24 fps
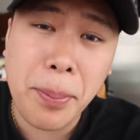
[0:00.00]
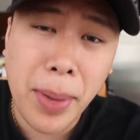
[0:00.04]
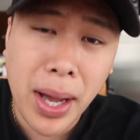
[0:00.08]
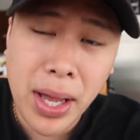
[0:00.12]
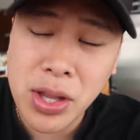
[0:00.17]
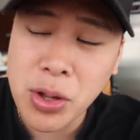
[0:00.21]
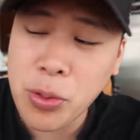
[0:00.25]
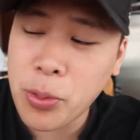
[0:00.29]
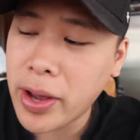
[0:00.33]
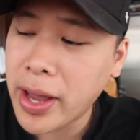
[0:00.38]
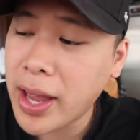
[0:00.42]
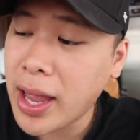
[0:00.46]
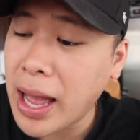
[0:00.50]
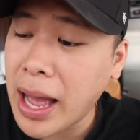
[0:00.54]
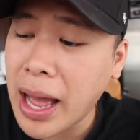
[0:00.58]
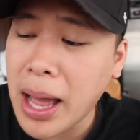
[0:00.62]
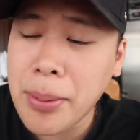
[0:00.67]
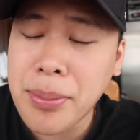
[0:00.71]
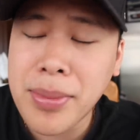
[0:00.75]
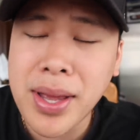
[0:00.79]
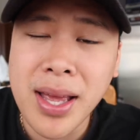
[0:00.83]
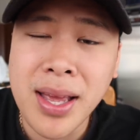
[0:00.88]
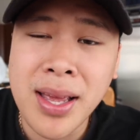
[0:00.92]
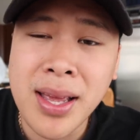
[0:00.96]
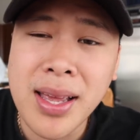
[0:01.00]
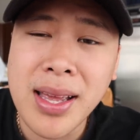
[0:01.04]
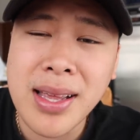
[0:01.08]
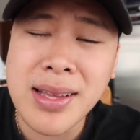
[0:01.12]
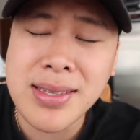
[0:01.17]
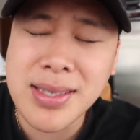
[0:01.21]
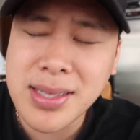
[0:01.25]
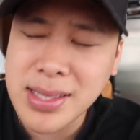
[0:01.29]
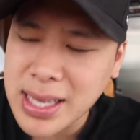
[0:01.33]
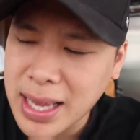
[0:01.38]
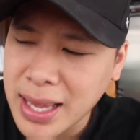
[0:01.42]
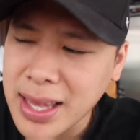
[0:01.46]
And by the way, I'm
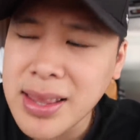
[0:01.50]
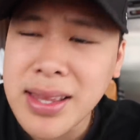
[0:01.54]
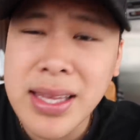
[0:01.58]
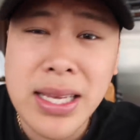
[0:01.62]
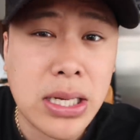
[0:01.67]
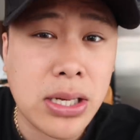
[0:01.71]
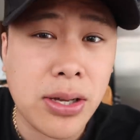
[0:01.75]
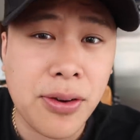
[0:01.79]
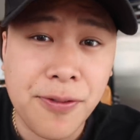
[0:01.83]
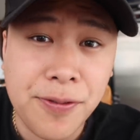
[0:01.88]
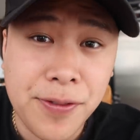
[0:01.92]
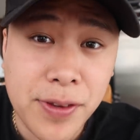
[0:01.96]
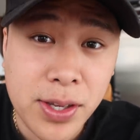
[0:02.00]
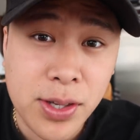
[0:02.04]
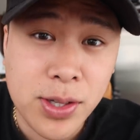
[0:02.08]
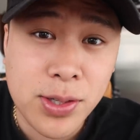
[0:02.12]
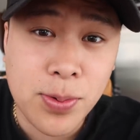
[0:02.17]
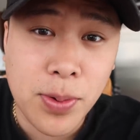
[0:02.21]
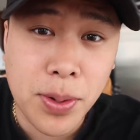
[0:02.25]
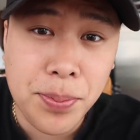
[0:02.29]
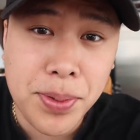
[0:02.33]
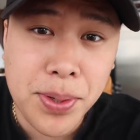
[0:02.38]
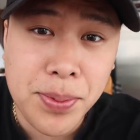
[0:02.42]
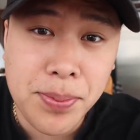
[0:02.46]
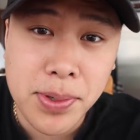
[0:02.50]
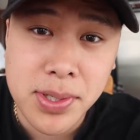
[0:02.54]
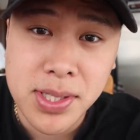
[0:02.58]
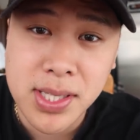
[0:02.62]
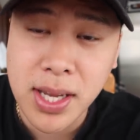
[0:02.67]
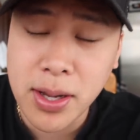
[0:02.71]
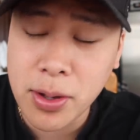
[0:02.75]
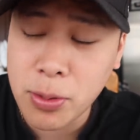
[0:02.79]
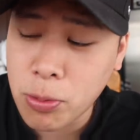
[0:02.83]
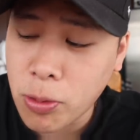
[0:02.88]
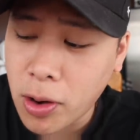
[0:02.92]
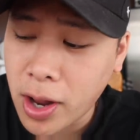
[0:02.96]
insanely confused when people
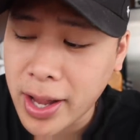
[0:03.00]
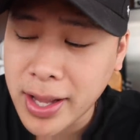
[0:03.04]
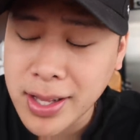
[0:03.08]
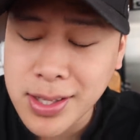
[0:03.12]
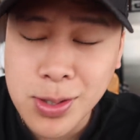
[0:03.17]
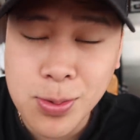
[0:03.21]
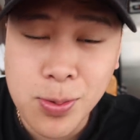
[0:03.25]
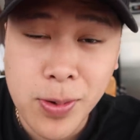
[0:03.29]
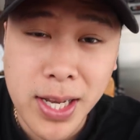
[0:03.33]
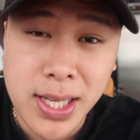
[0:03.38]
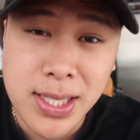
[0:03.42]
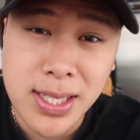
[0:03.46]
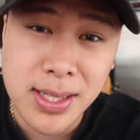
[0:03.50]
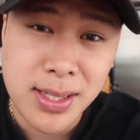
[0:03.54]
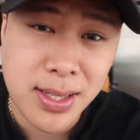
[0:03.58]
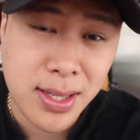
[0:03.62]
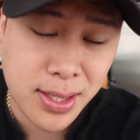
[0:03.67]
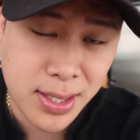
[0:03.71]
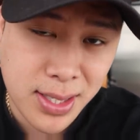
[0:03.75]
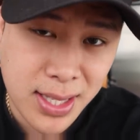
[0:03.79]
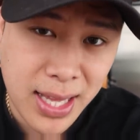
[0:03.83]
say Ryan Sways is a